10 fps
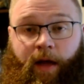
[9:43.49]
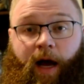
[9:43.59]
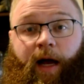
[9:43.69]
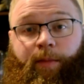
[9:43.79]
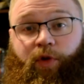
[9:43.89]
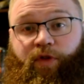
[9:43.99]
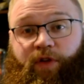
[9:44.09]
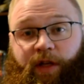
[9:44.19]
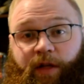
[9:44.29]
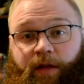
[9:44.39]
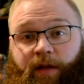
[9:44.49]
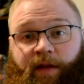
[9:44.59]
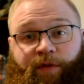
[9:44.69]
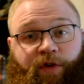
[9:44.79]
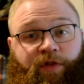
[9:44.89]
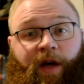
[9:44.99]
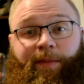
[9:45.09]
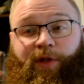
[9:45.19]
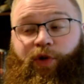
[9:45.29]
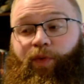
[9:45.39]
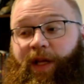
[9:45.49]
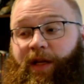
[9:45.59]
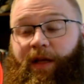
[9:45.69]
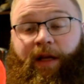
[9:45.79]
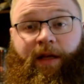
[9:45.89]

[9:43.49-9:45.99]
I am using, if there's not a bunch of wind,